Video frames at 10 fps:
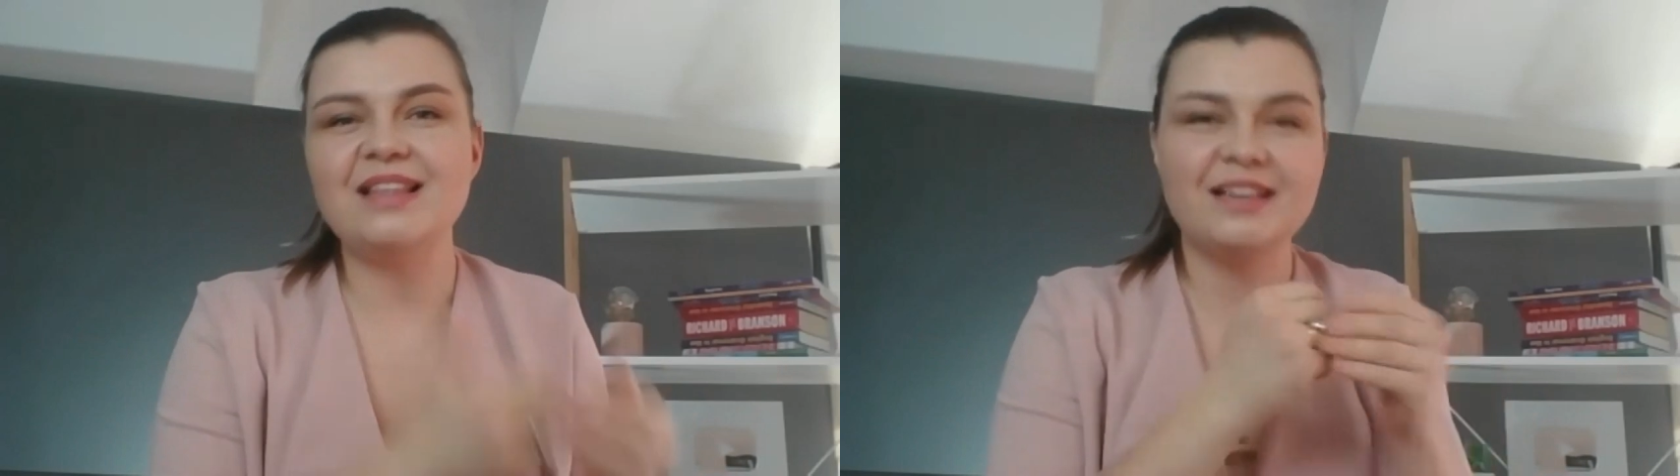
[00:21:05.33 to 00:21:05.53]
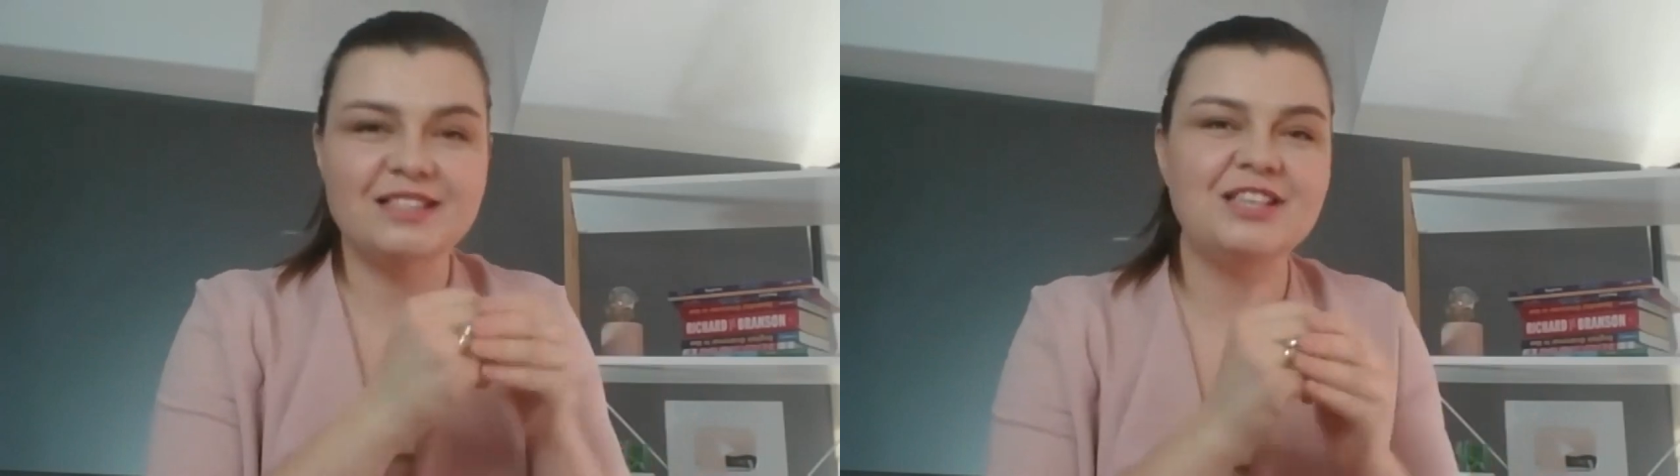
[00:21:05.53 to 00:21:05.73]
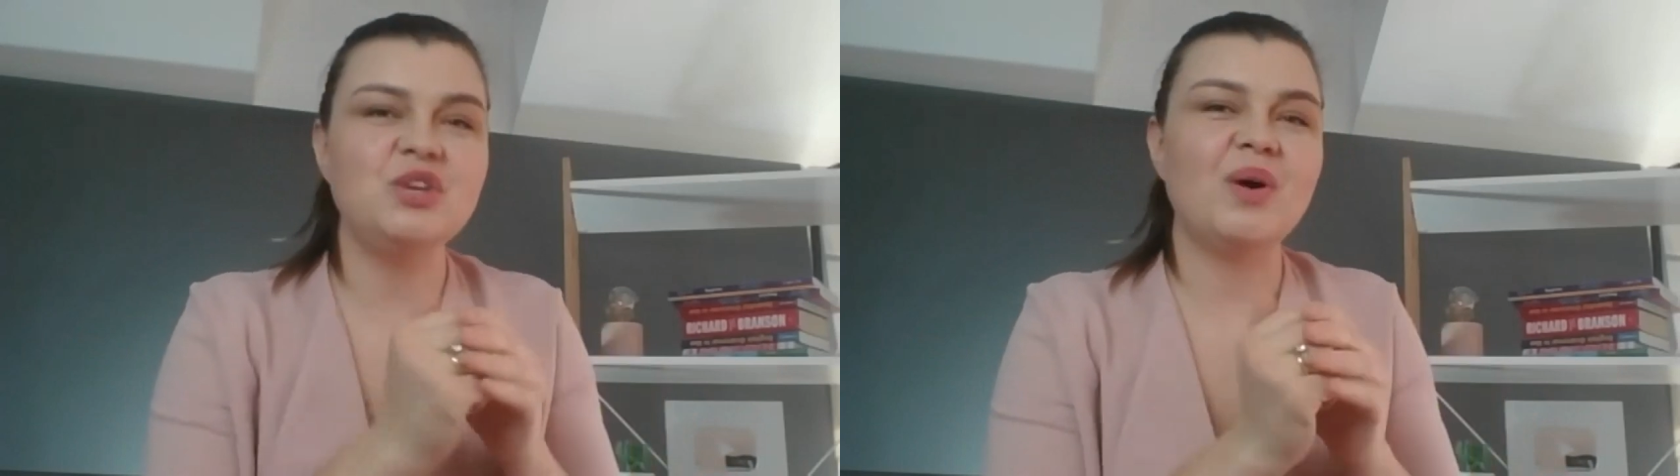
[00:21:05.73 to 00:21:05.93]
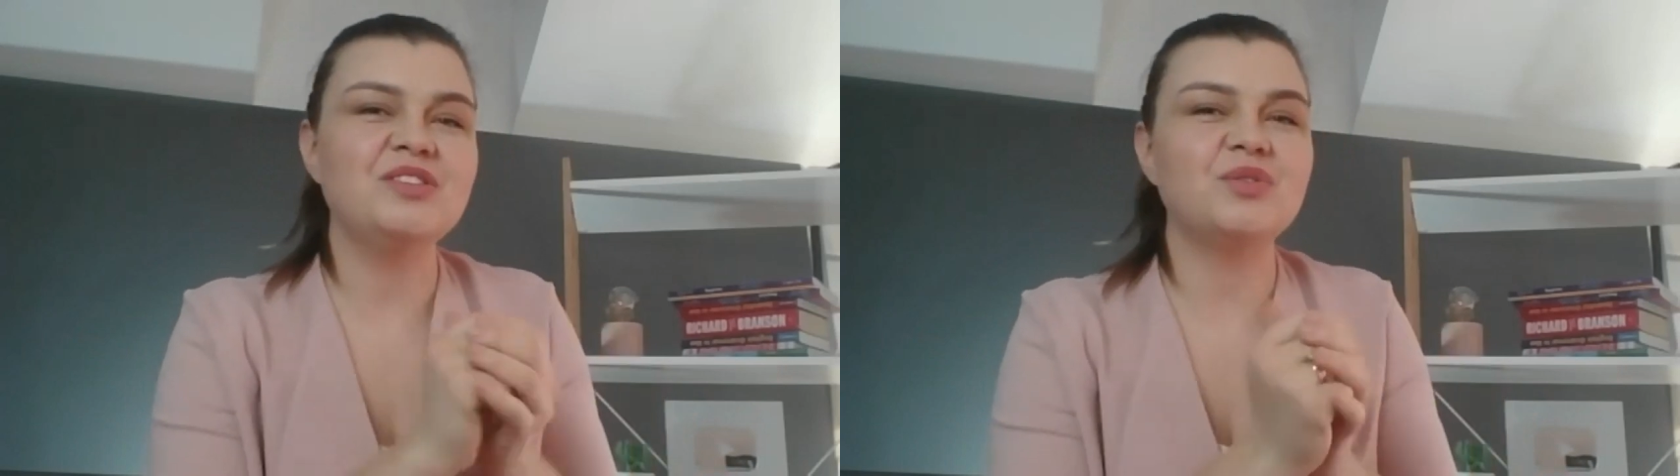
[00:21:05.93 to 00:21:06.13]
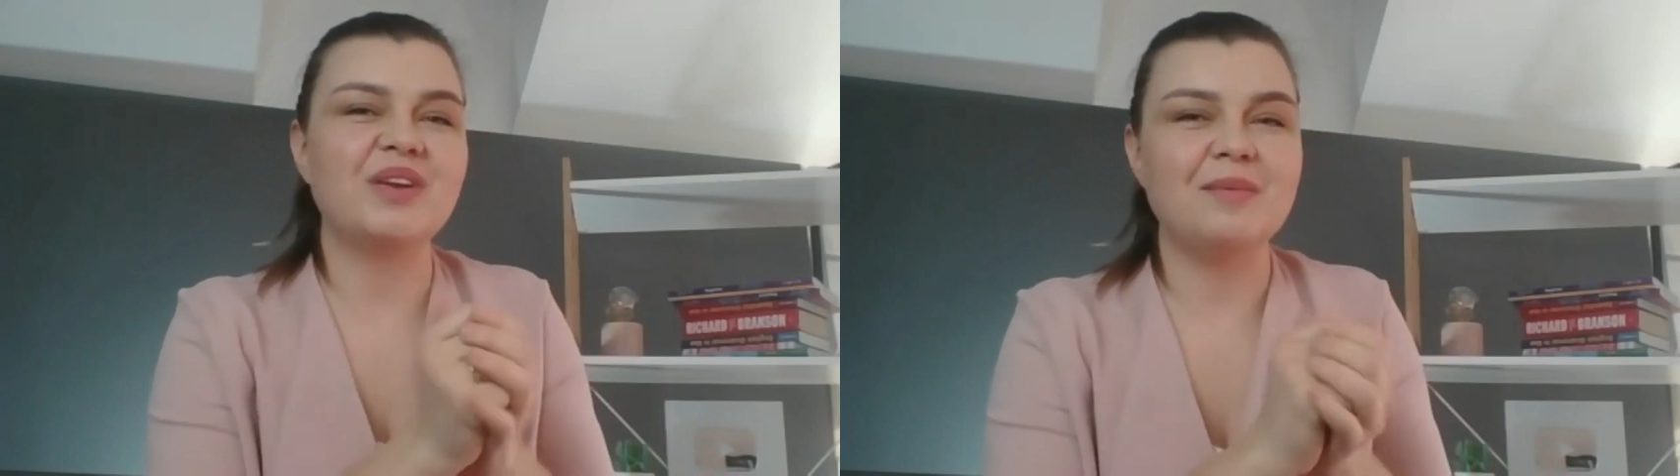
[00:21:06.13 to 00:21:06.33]
and then continue
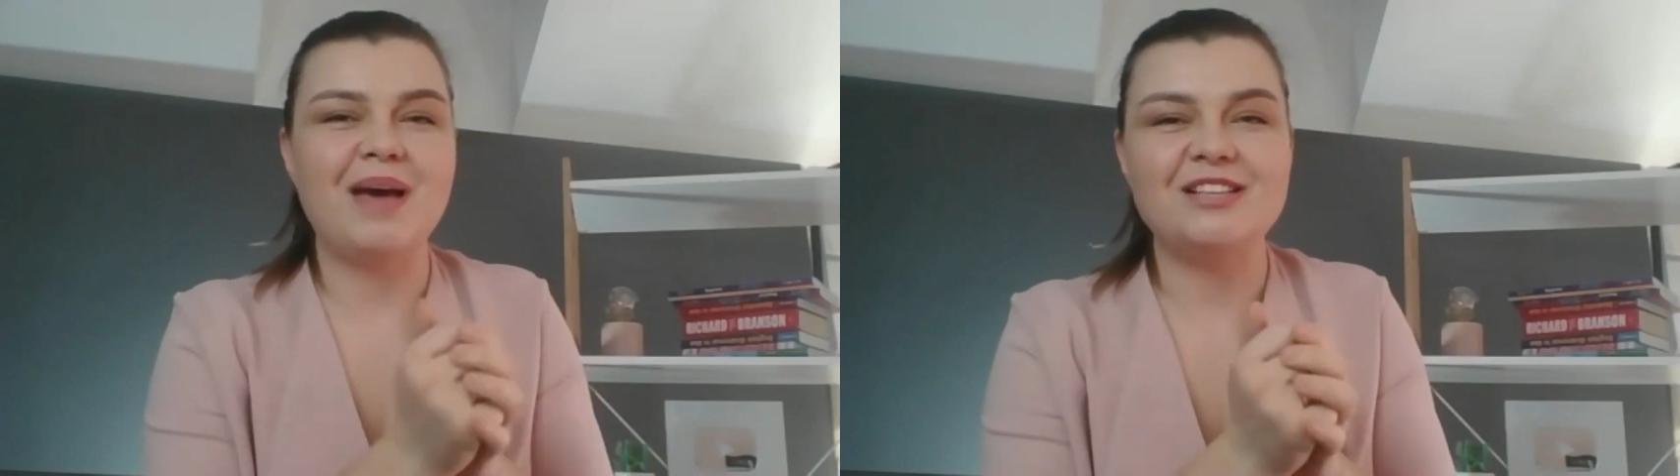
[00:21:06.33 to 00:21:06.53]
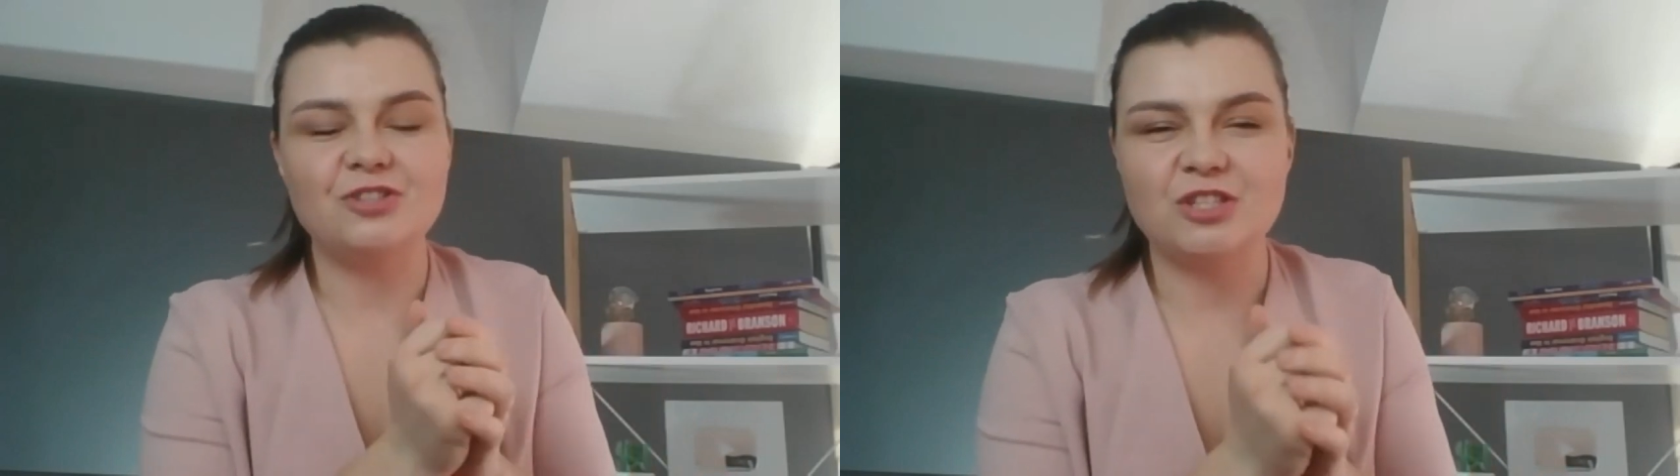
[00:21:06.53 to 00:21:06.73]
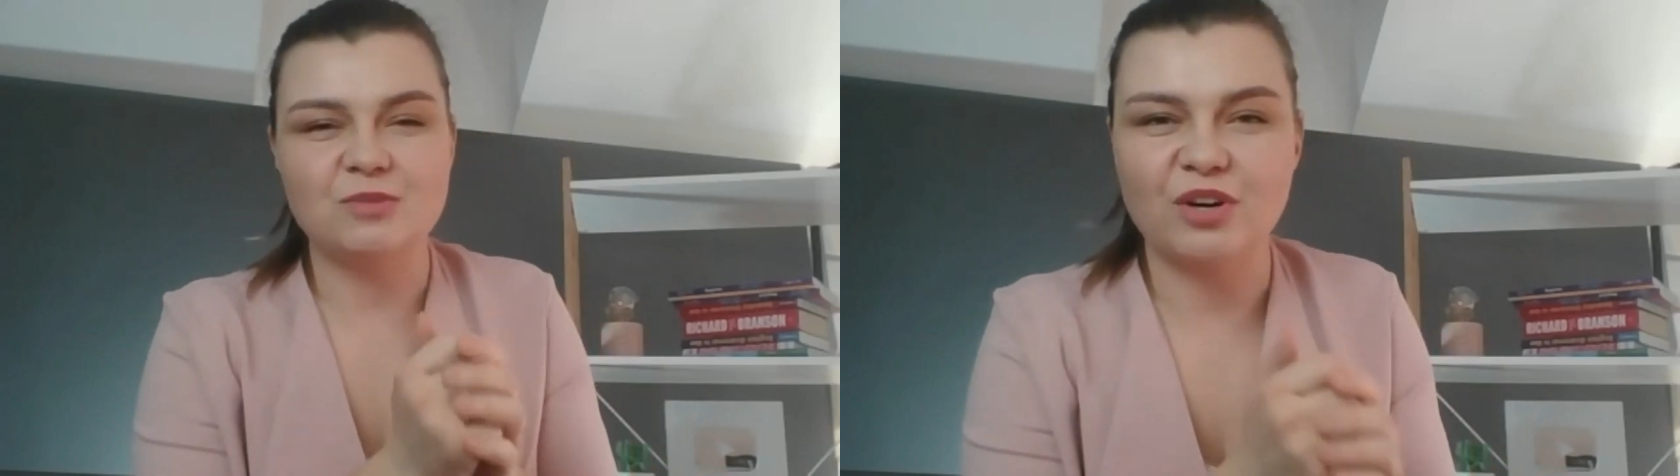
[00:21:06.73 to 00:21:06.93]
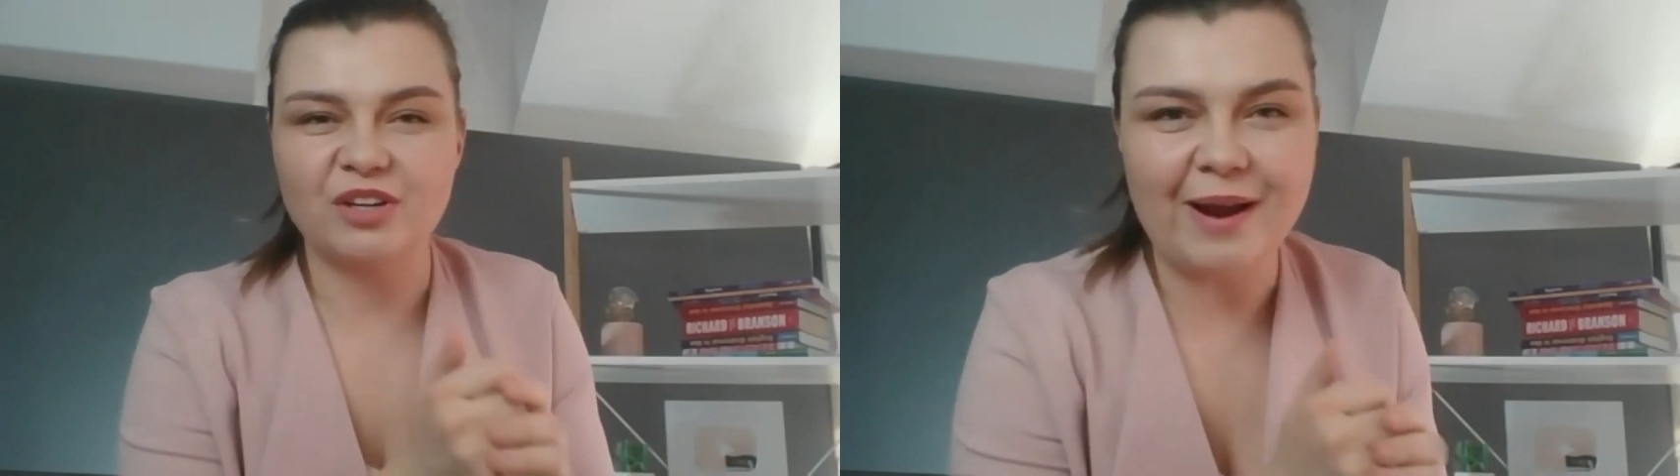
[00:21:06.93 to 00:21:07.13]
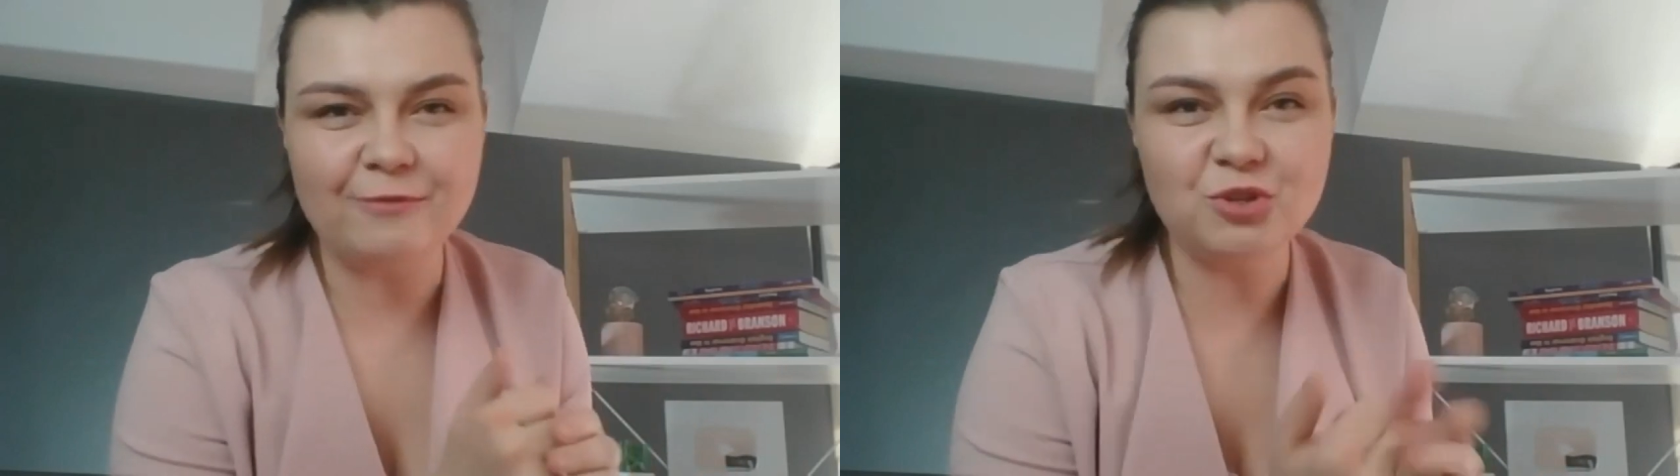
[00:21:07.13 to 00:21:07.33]
answering the messages for
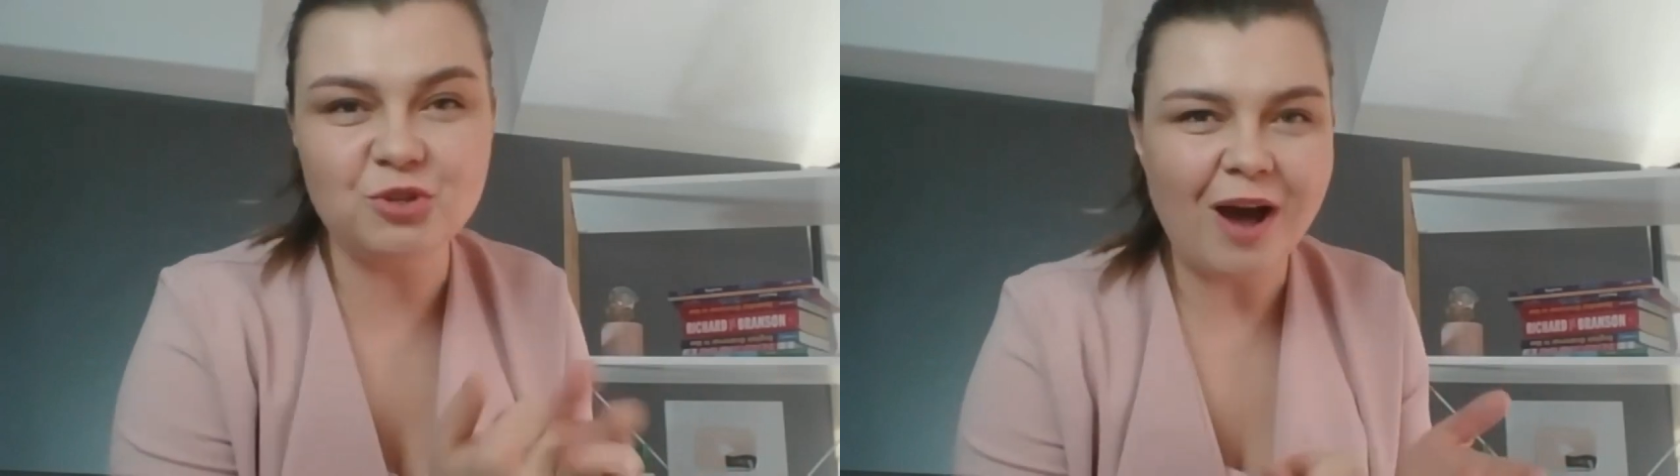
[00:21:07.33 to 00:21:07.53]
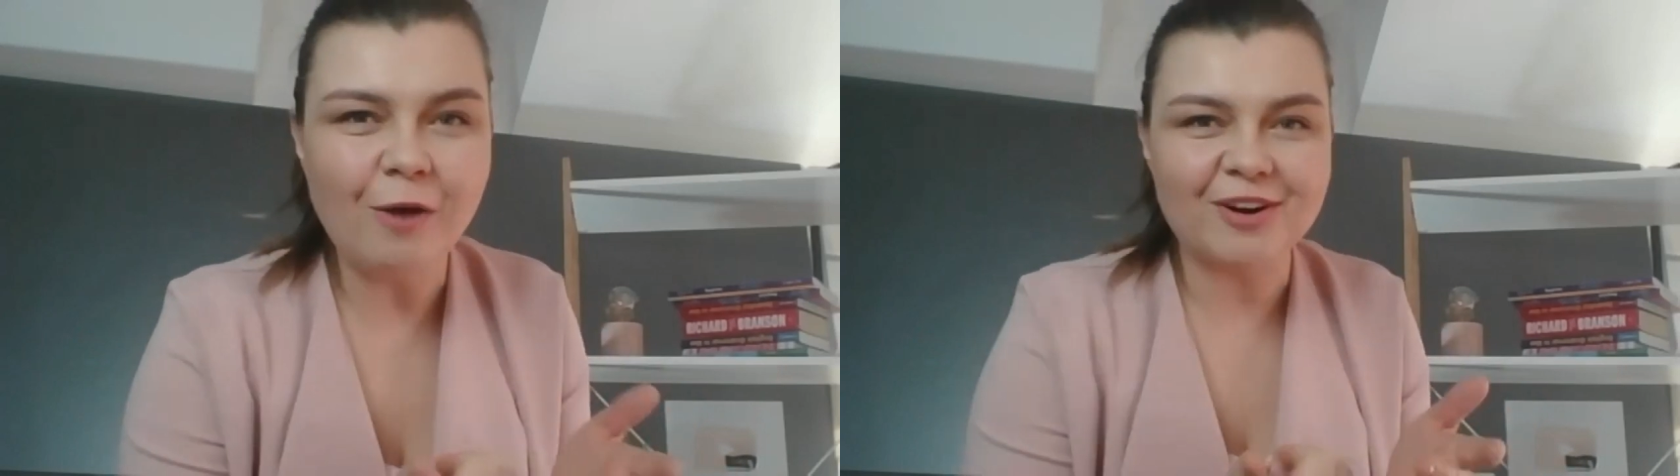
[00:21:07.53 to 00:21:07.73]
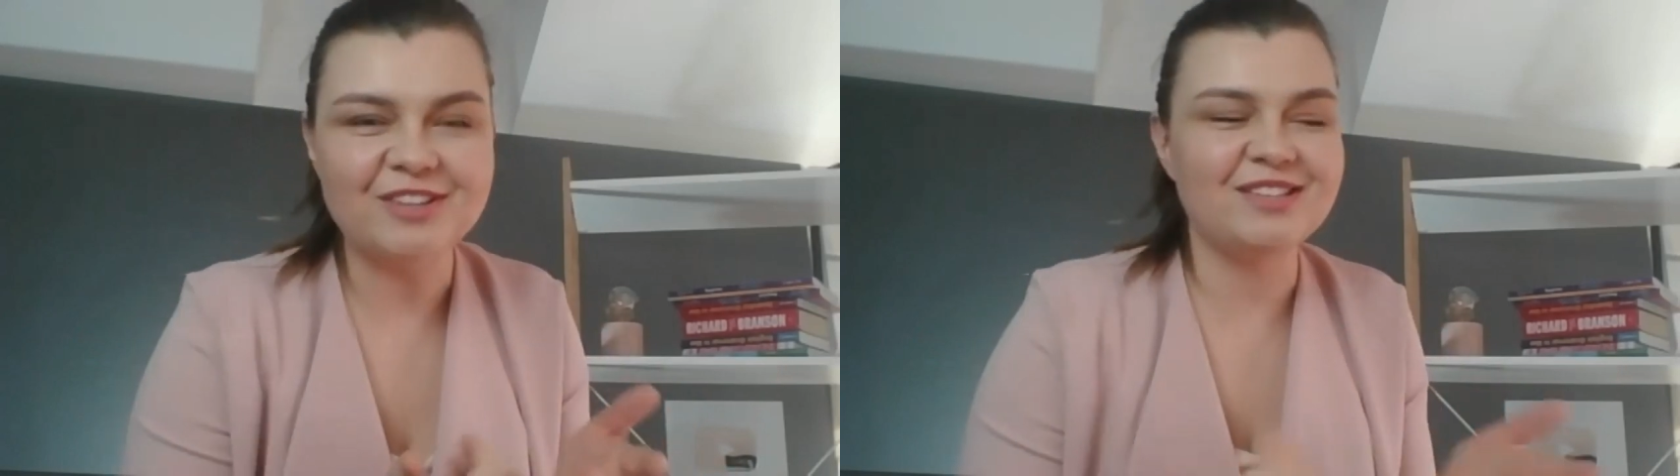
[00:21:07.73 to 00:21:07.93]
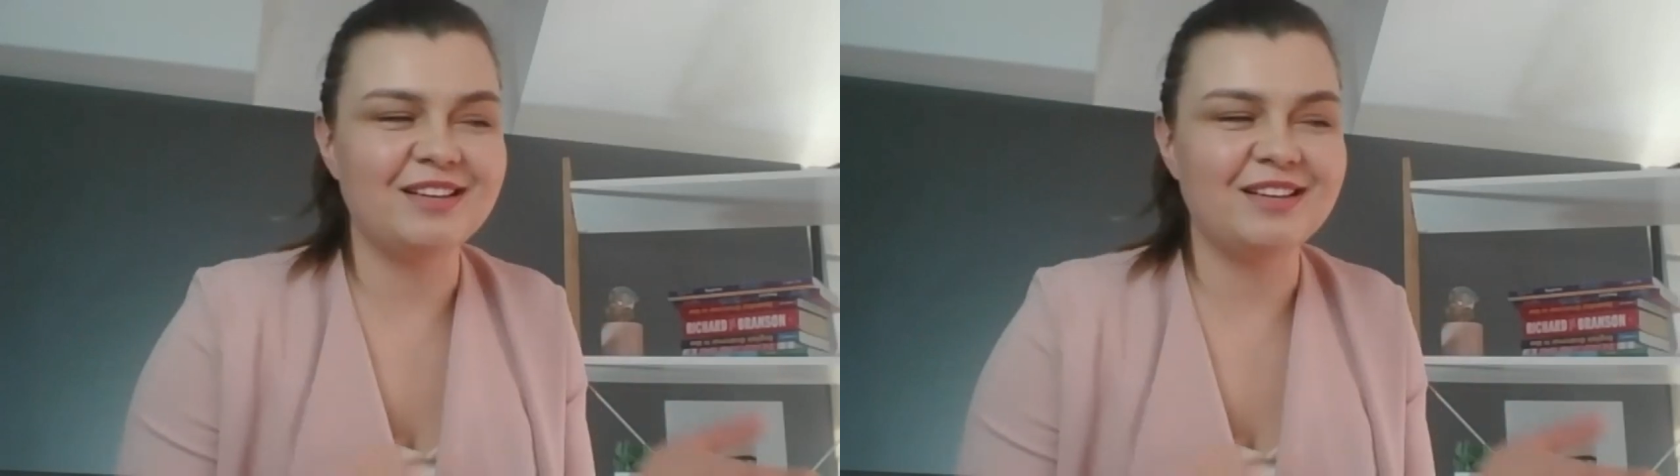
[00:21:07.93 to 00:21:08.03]
around 2 hours,